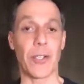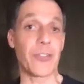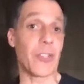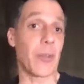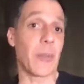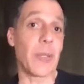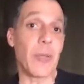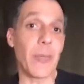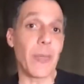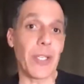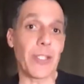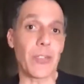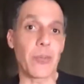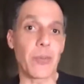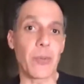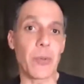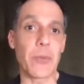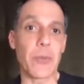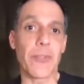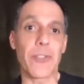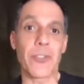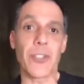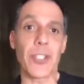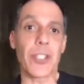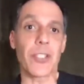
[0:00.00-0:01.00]
If somebody wants to
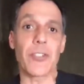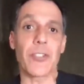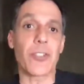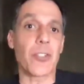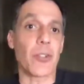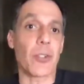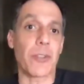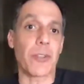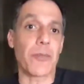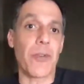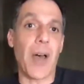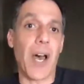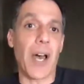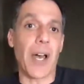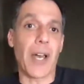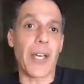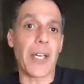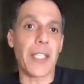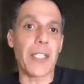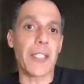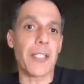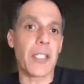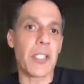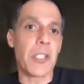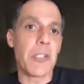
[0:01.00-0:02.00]
remove the signature, it's
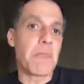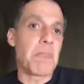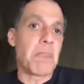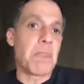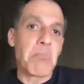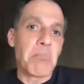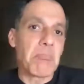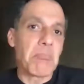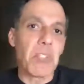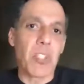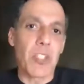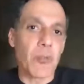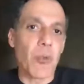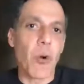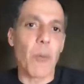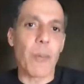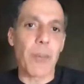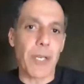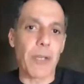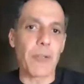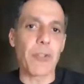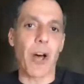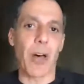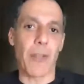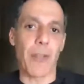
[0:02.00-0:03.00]
fine. You just
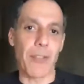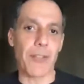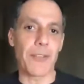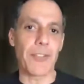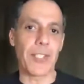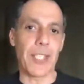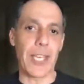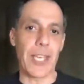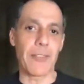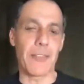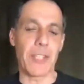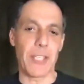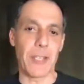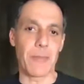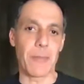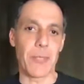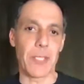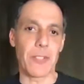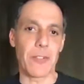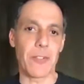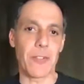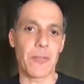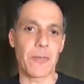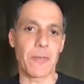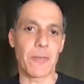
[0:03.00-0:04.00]
won't be able to authenticate the
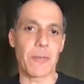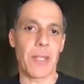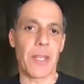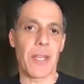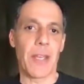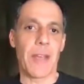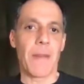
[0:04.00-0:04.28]
image.